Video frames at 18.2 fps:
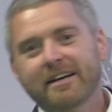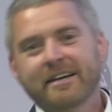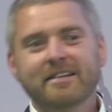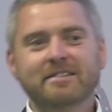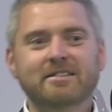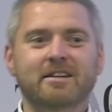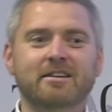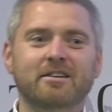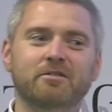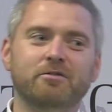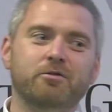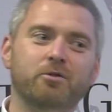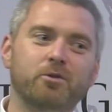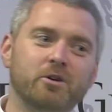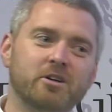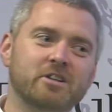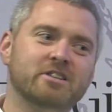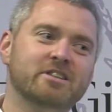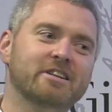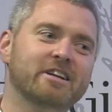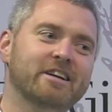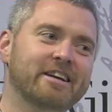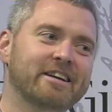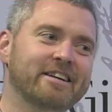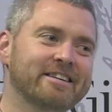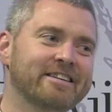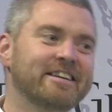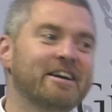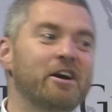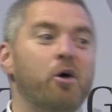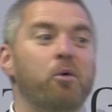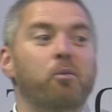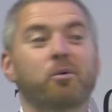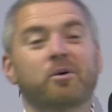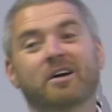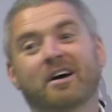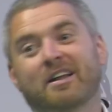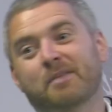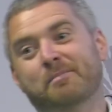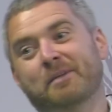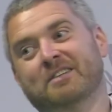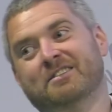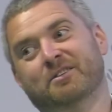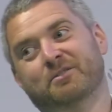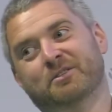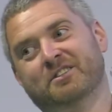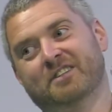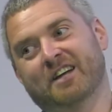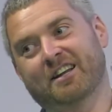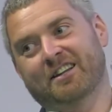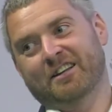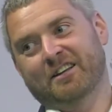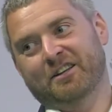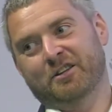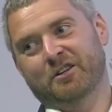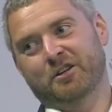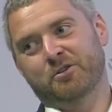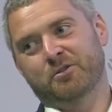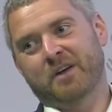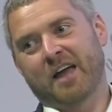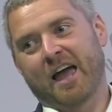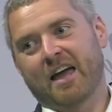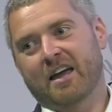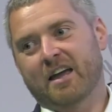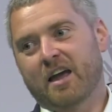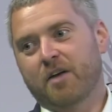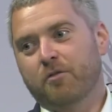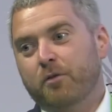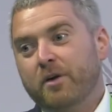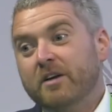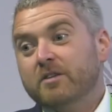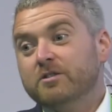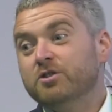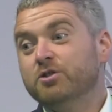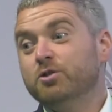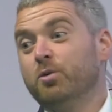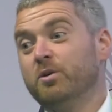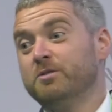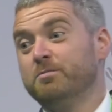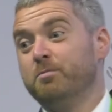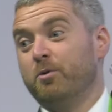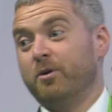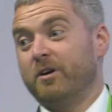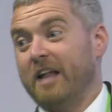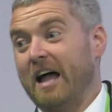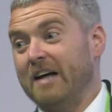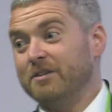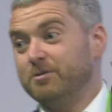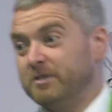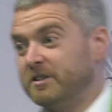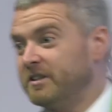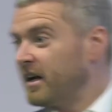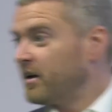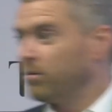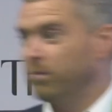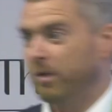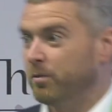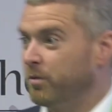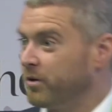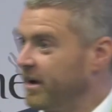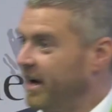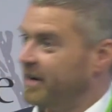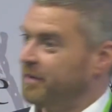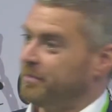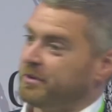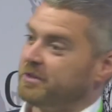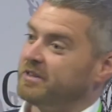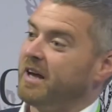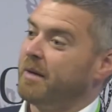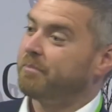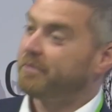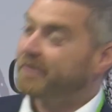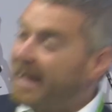is that, unfortunately, we're not the best at recycling in the UK. If we could source more glass recycled, we would 100%. But